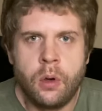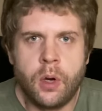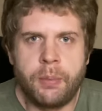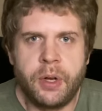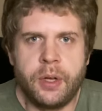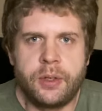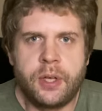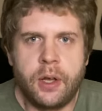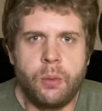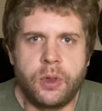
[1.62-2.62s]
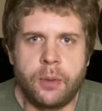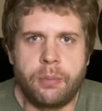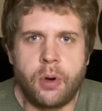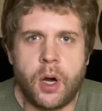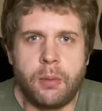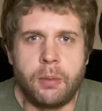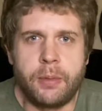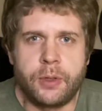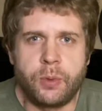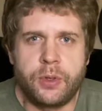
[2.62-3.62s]
I'm going to tell you what the problem
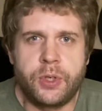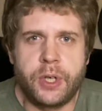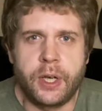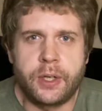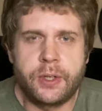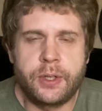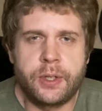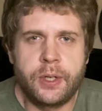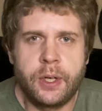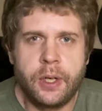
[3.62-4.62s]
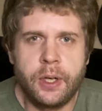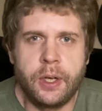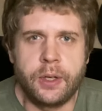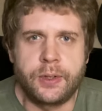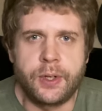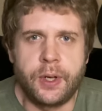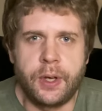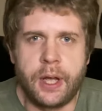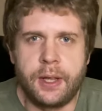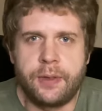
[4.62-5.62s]
is with chicks, as
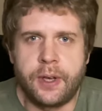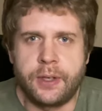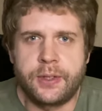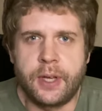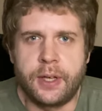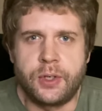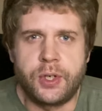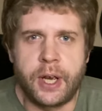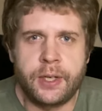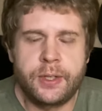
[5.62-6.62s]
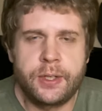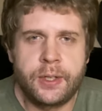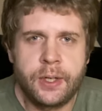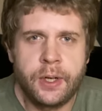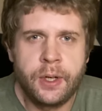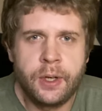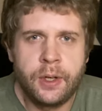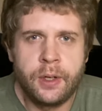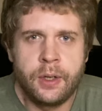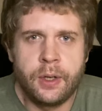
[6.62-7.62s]
anything said jinx,
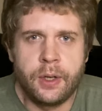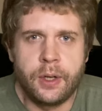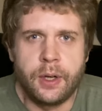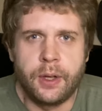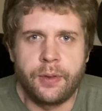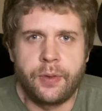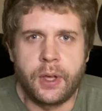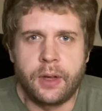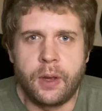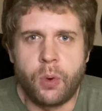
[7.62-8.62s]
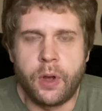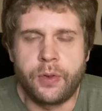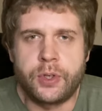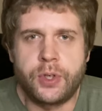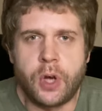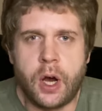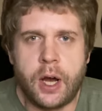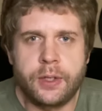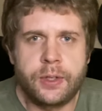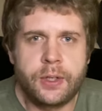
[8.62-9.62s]
thinking they run the
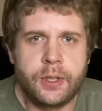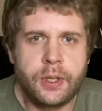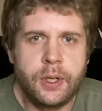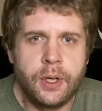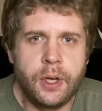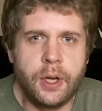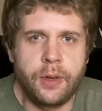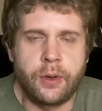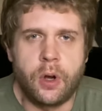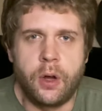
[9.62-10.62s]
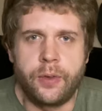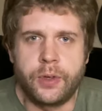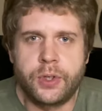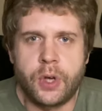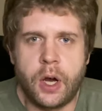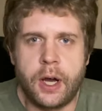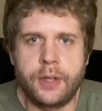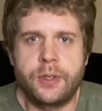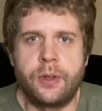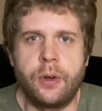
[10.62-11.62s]
shots, they're calling the
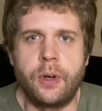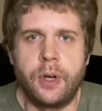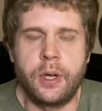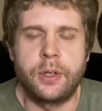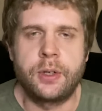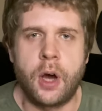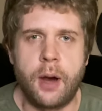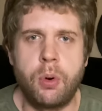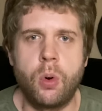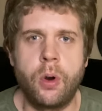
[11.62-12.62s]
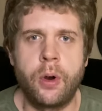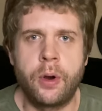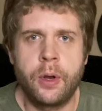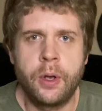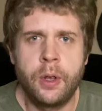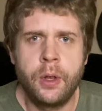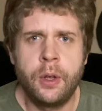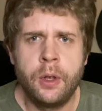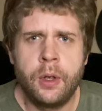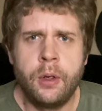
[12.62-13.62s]
shots, they're top whore,
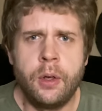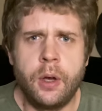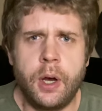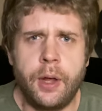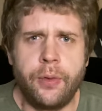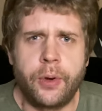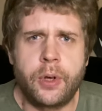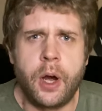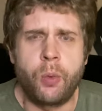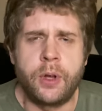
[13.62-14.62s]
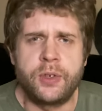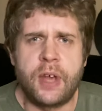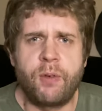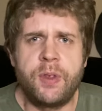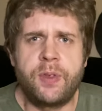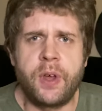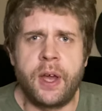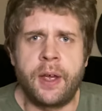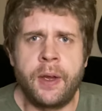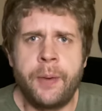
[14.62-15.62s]
their cunt runs
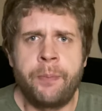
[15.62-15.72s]
everything,